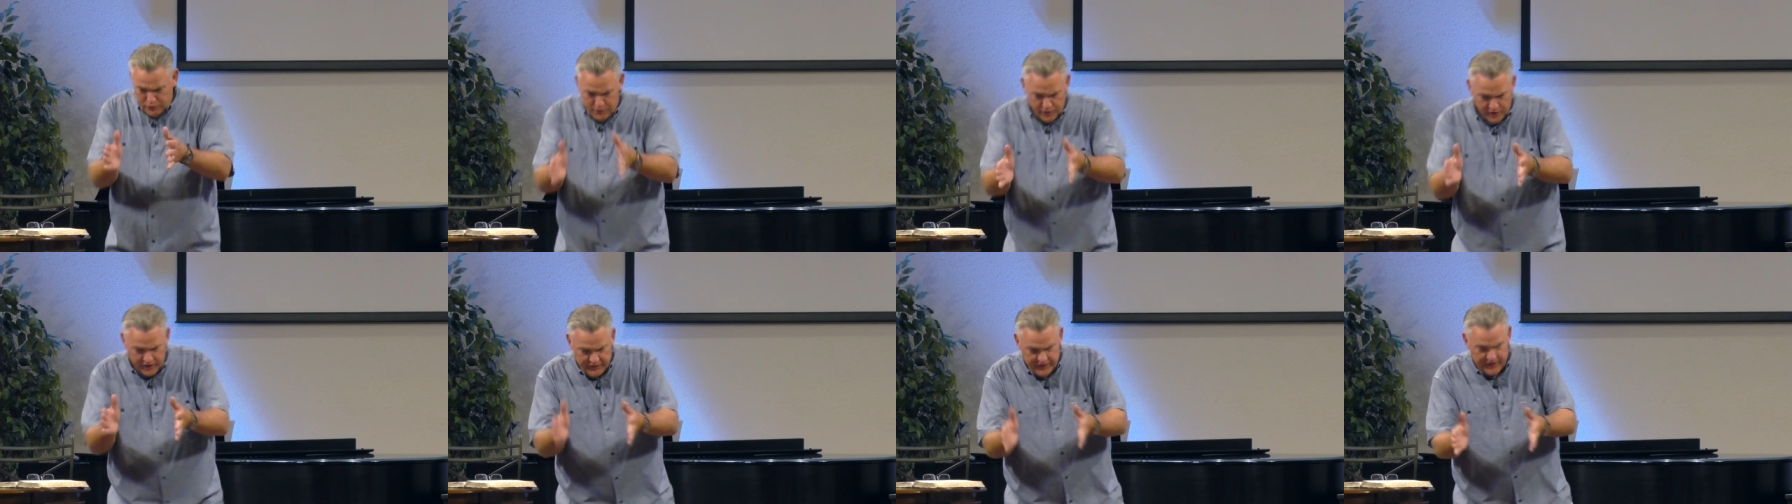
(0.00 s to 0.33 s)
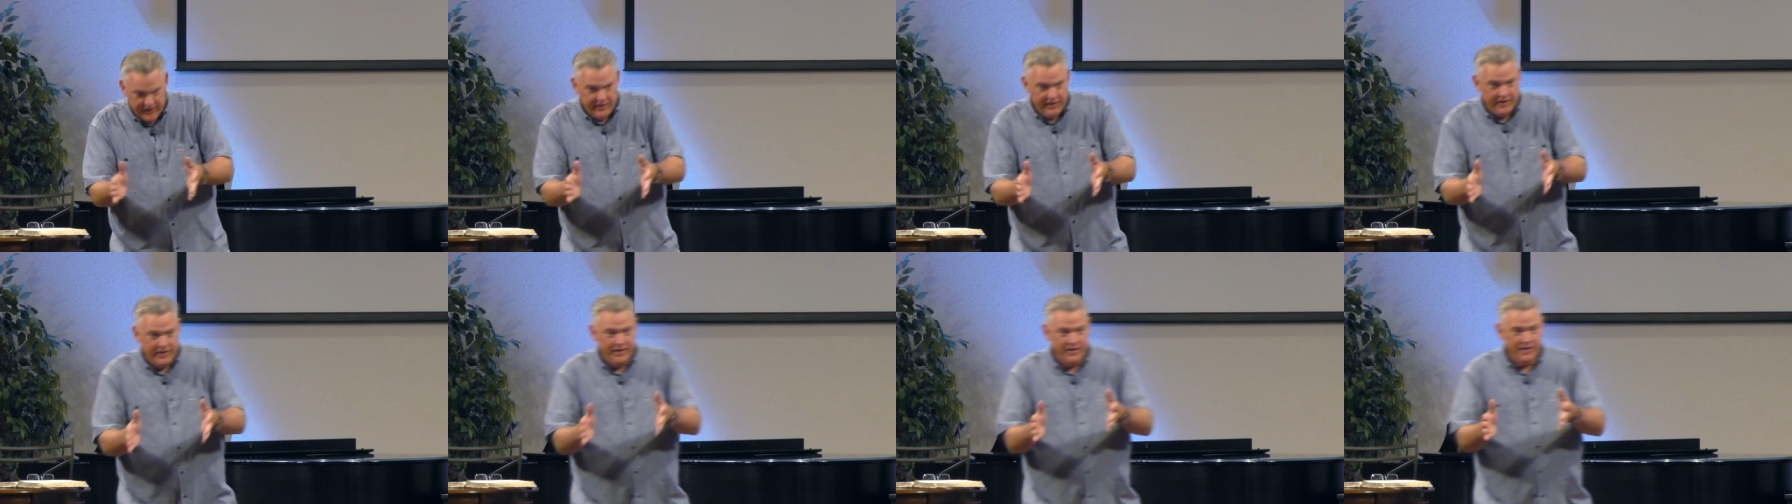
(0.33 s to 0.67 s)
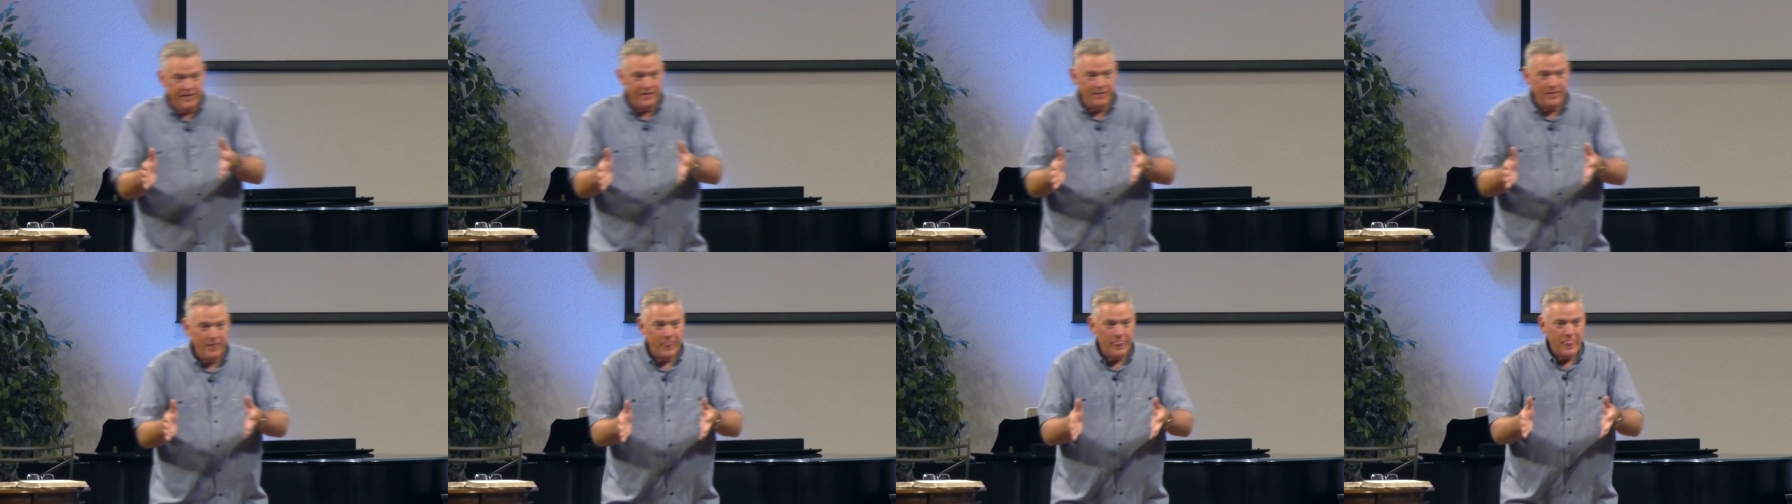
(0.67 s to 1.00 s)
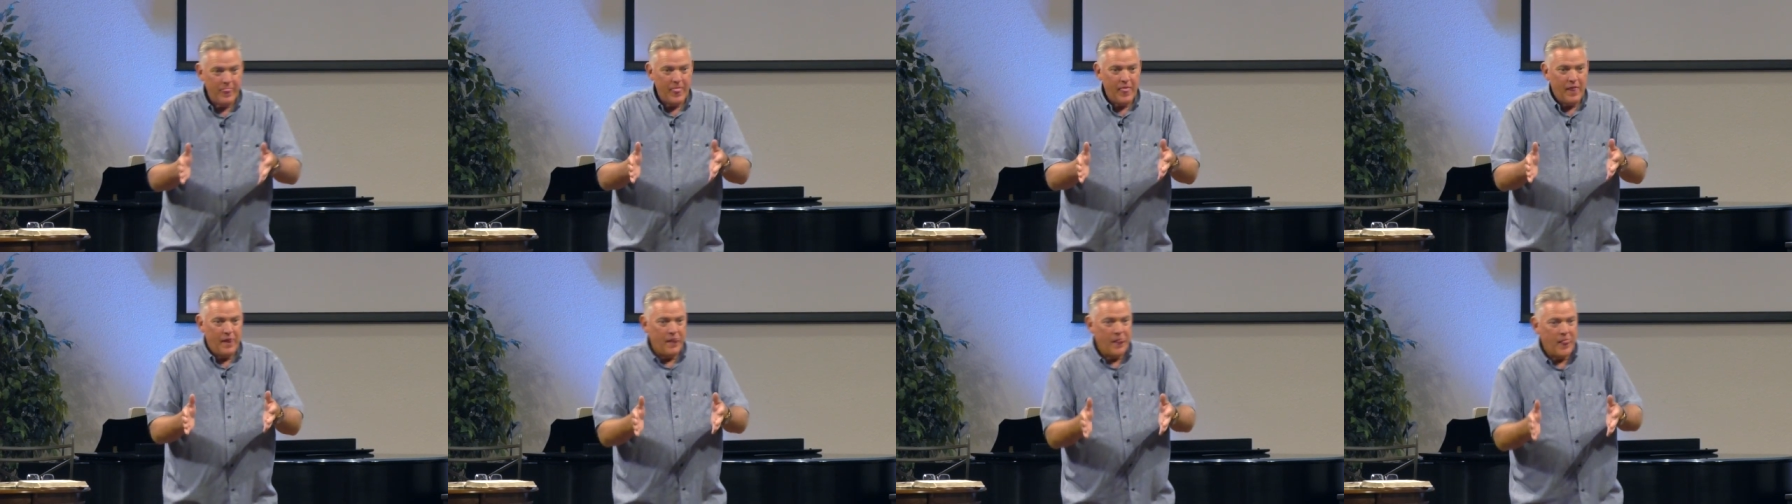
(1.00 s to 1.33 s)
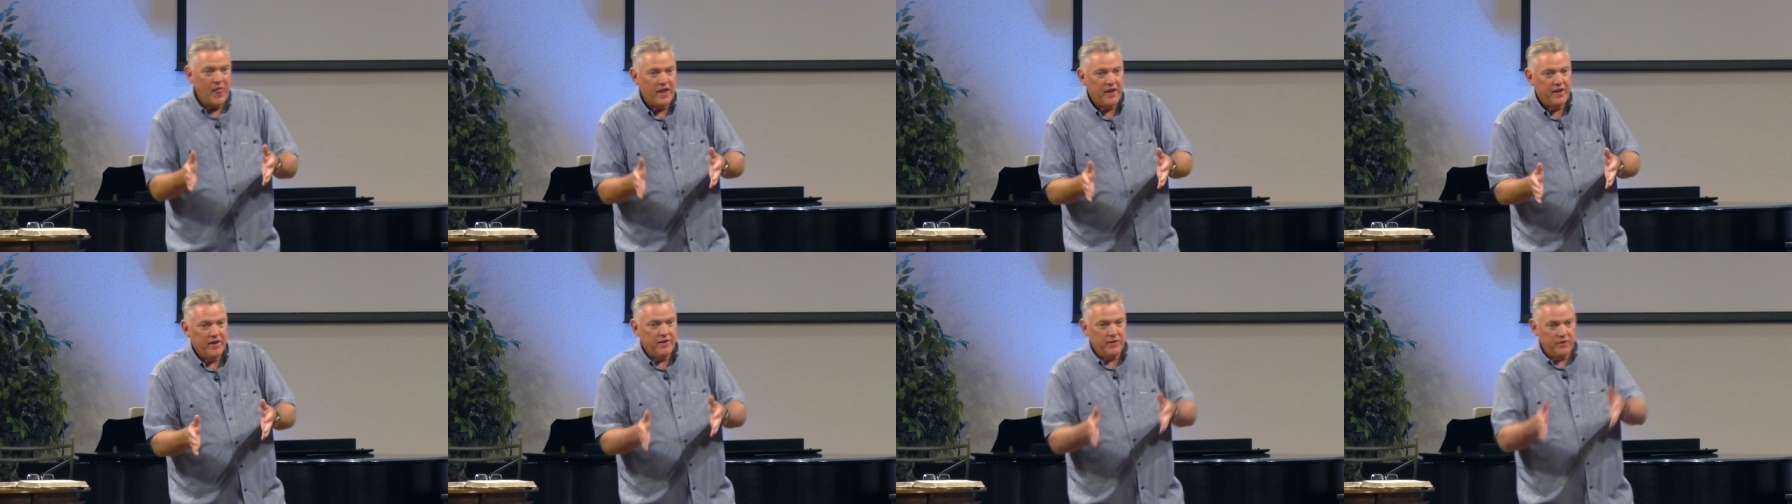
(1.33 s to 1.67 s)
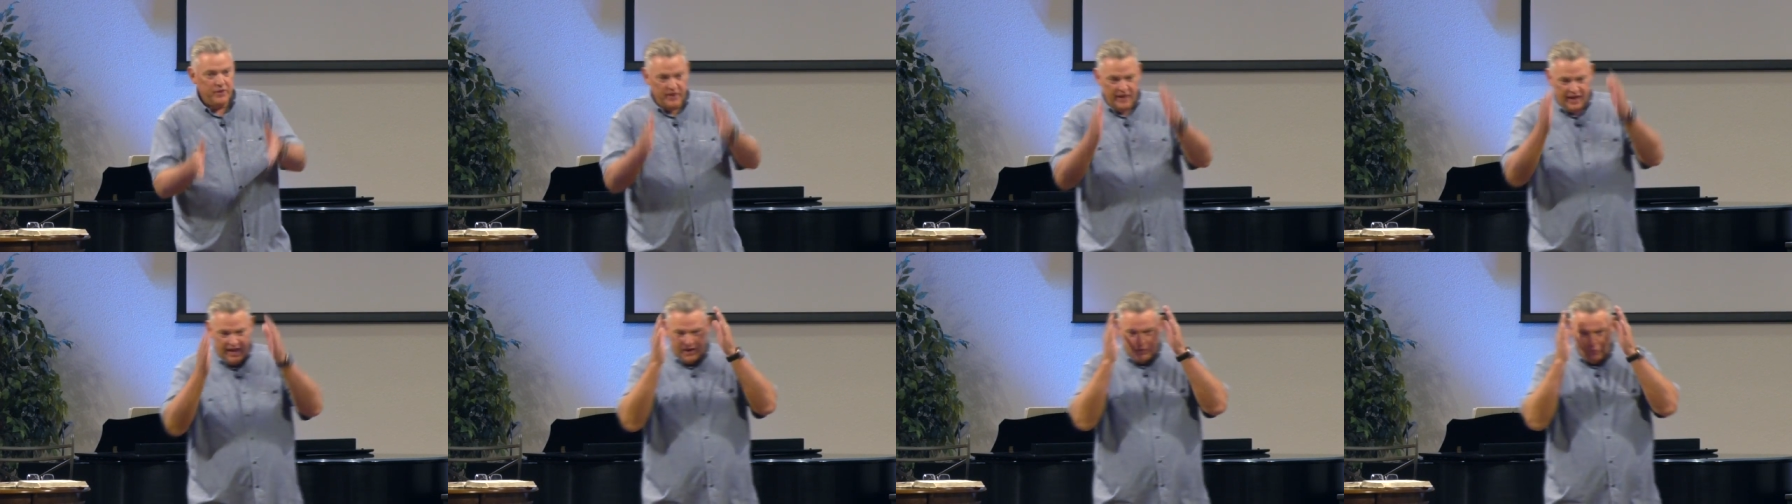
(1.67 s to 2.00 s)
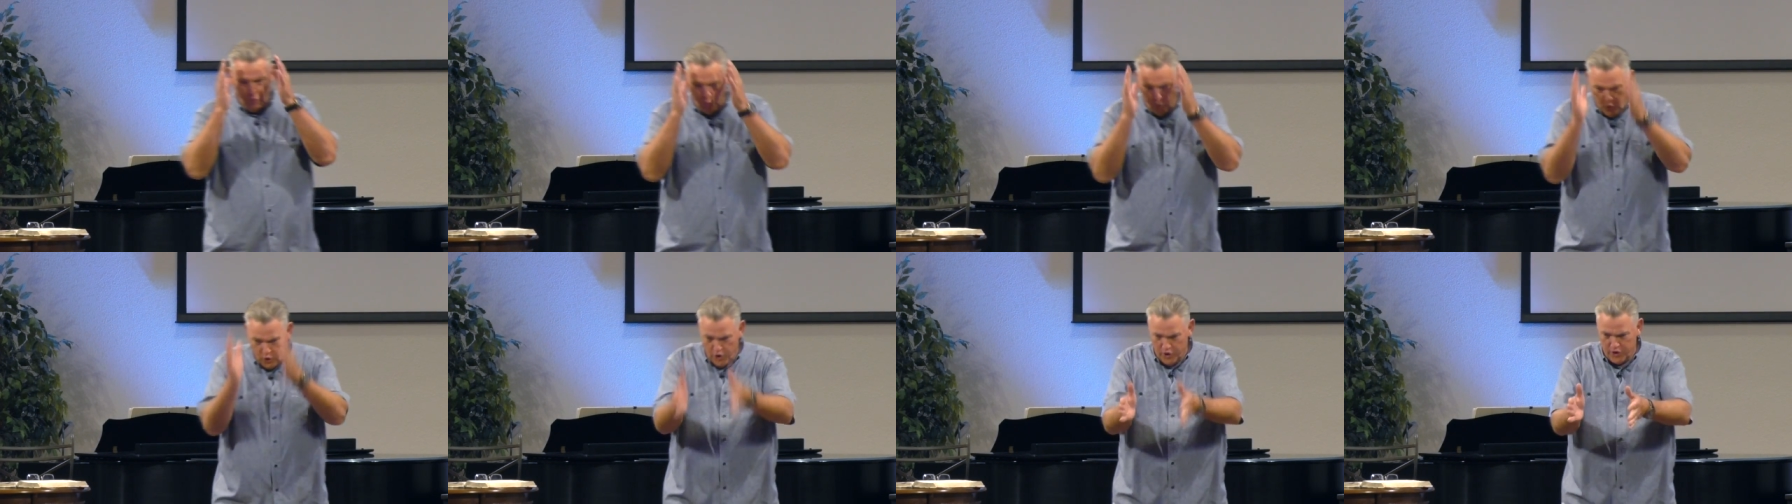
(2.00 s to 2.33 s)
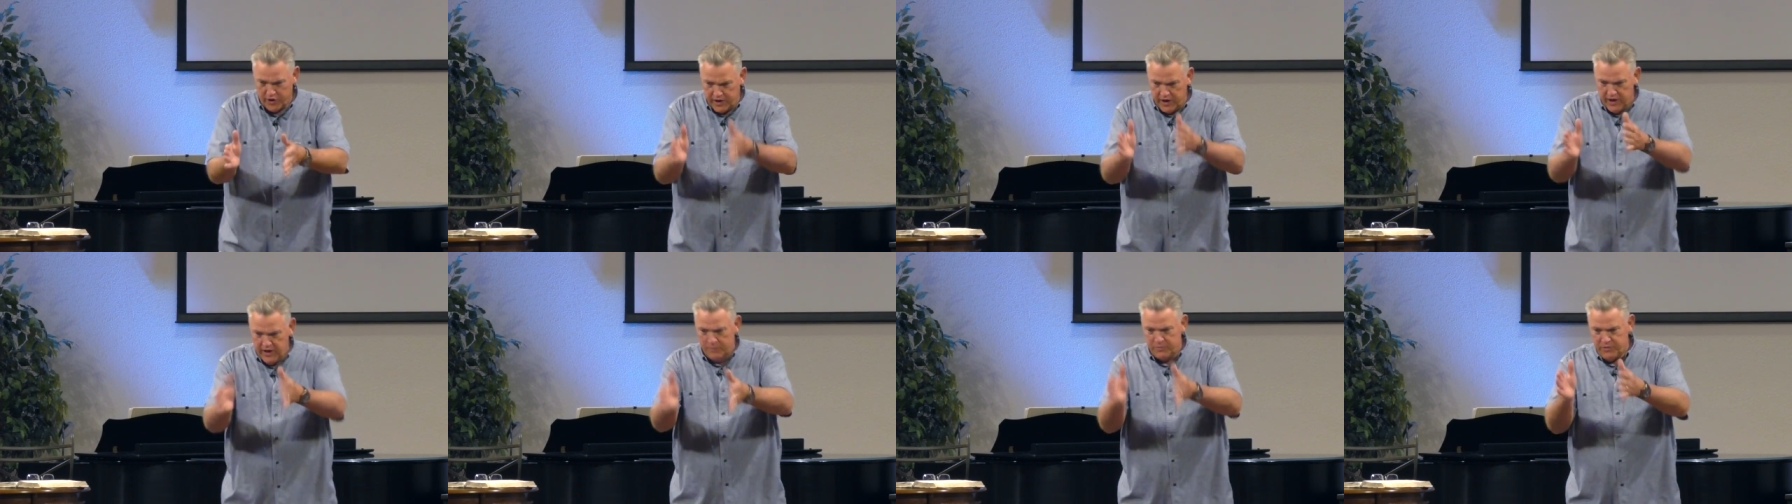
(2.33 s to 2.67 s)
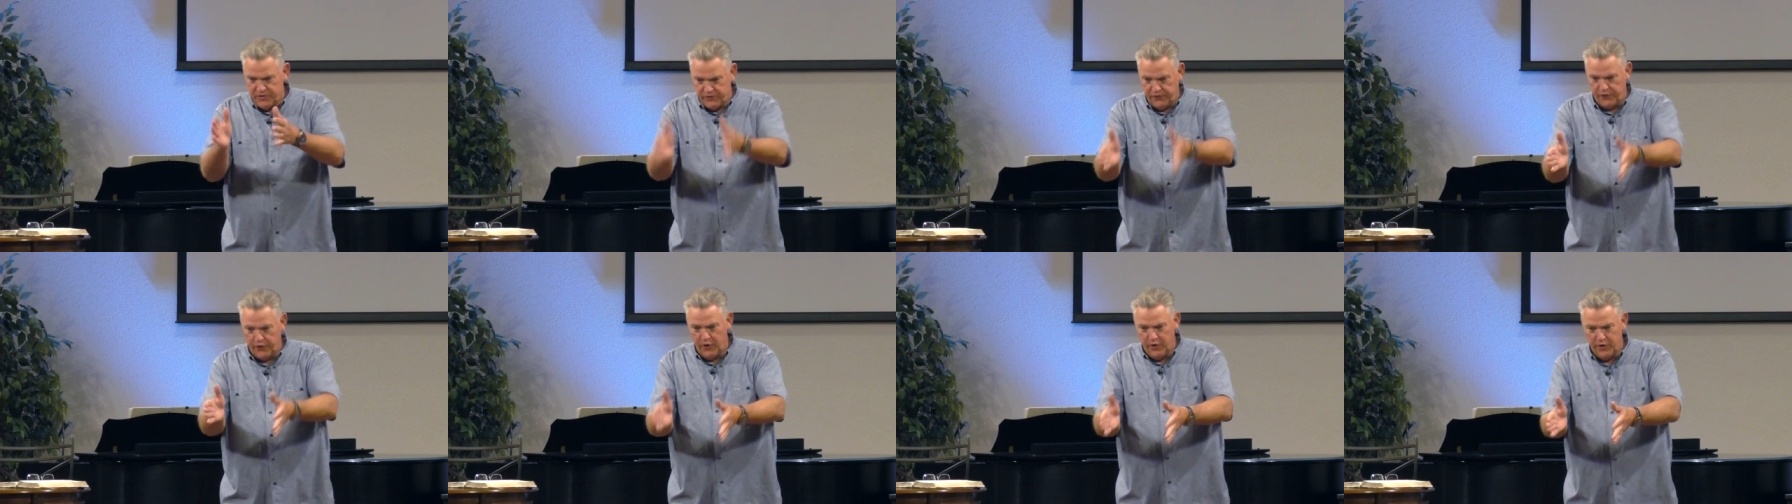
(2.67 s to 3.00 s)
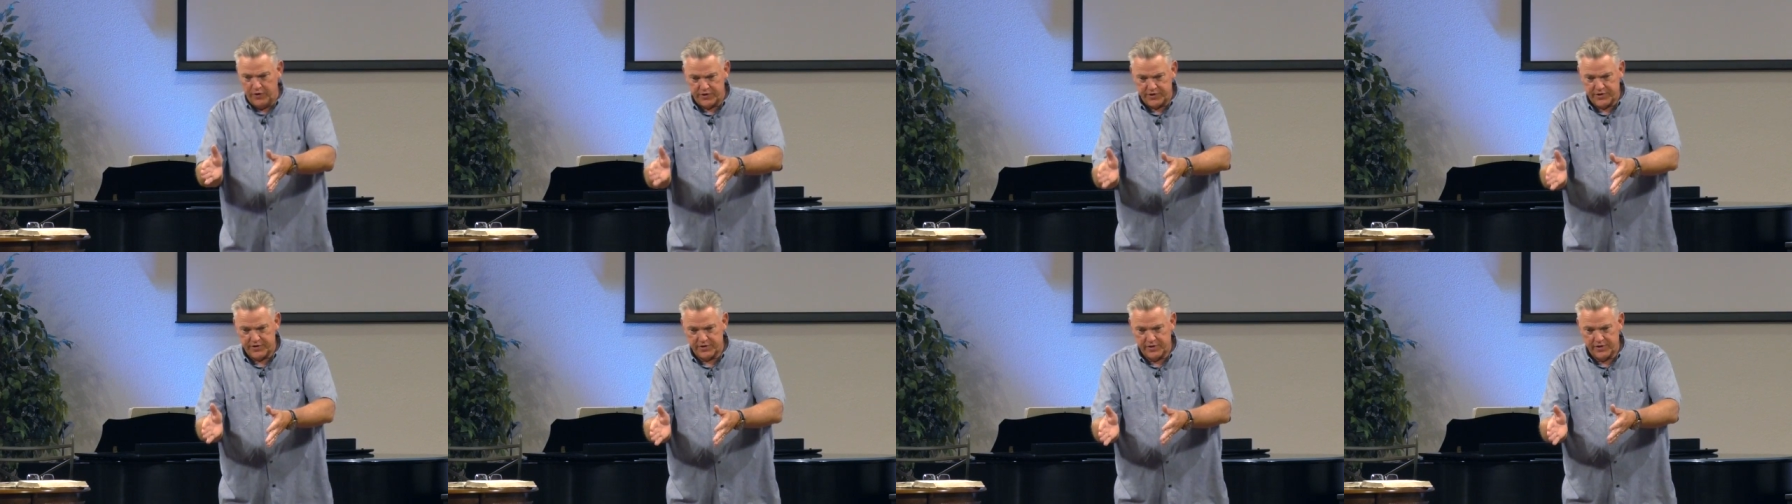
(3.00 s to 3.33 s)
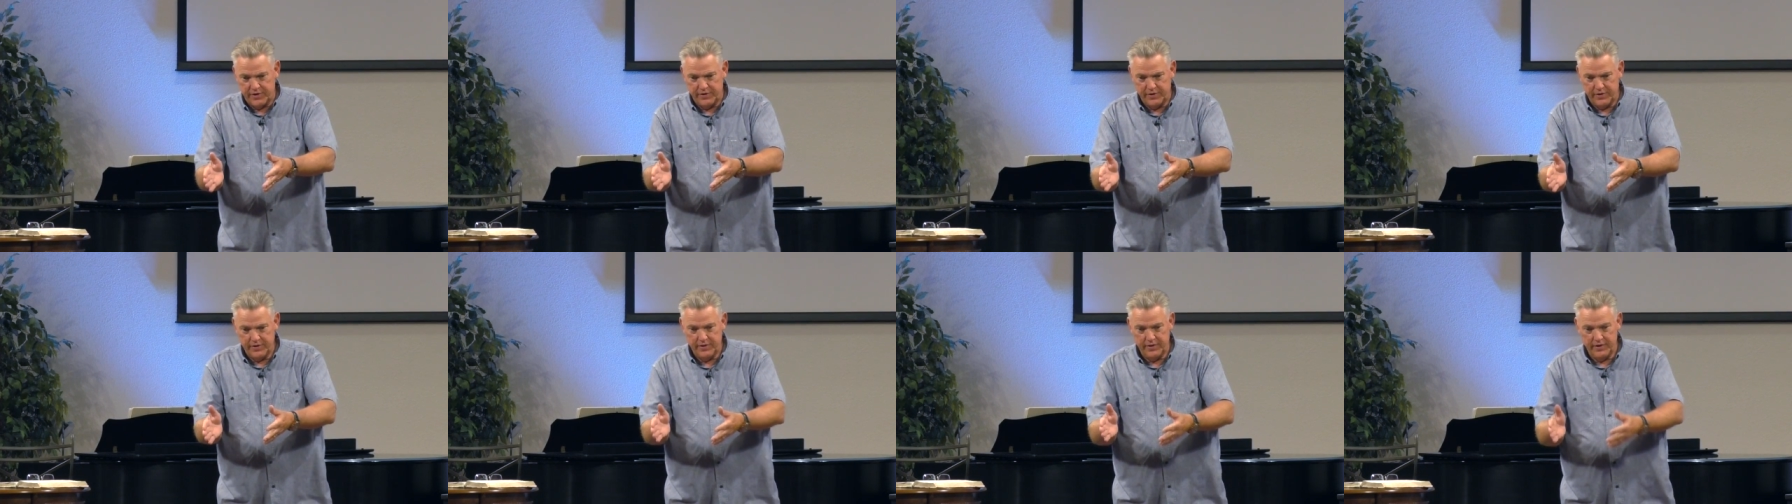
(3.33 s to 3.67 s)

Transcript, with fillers: driven, and work comes first.